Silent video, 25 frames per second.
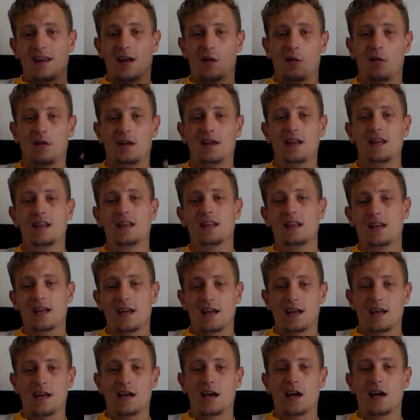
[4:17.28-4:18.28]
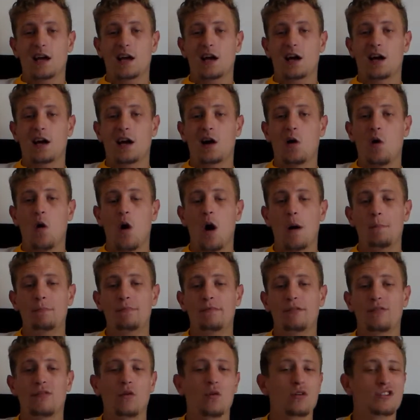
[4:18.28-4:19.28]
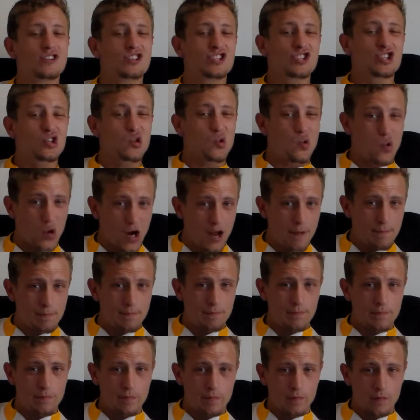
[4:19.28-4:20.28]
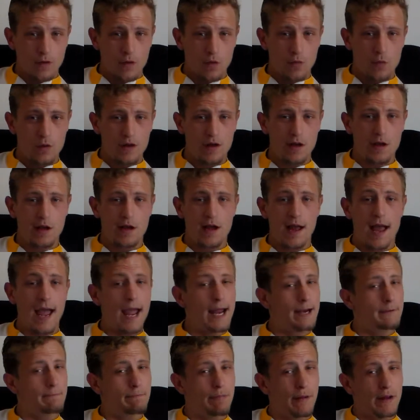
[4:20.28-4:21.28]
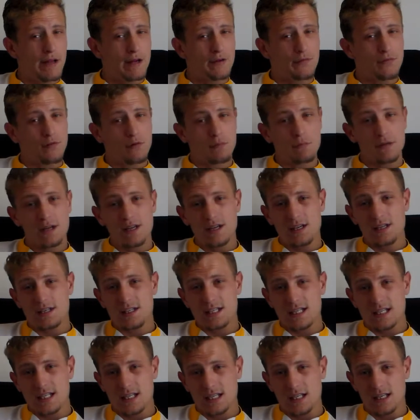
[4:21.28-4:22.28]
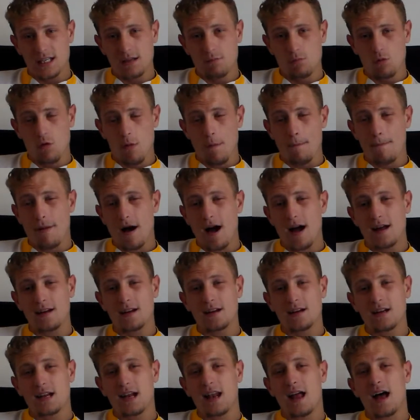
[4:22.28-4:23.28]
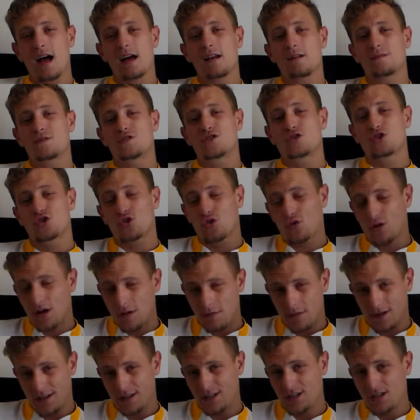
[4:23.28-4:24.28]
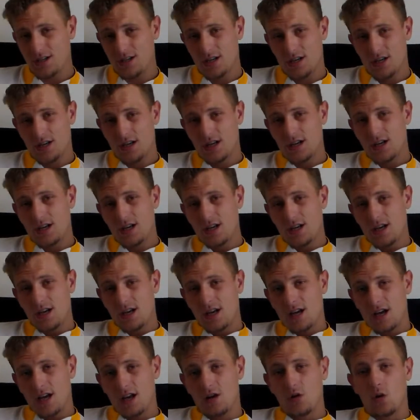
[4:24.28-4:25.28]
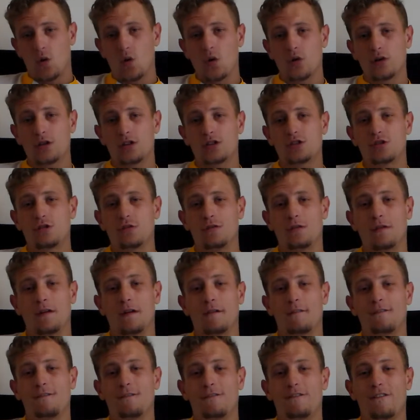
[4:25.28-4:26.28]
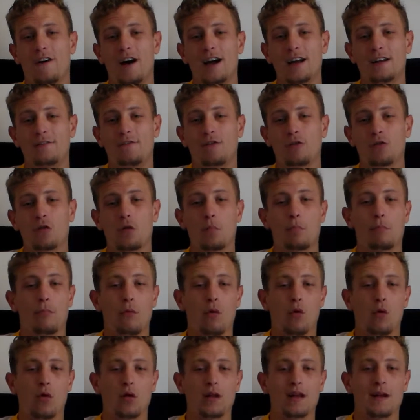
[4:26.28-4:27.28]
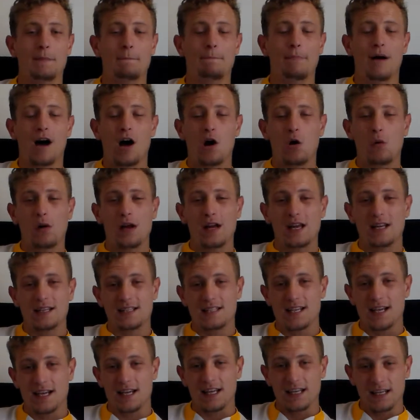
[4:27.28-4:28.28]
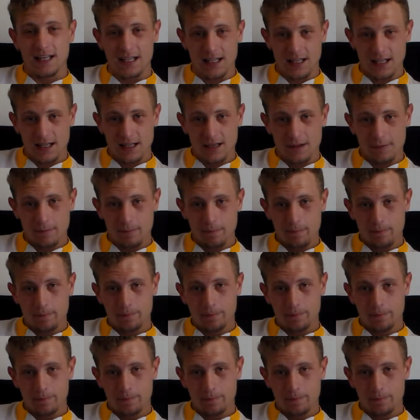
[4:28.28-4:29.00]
They'll either opt for a scrum where eight players from each team will bind in the line of scrimmage in order to fight for the ball in power and technique.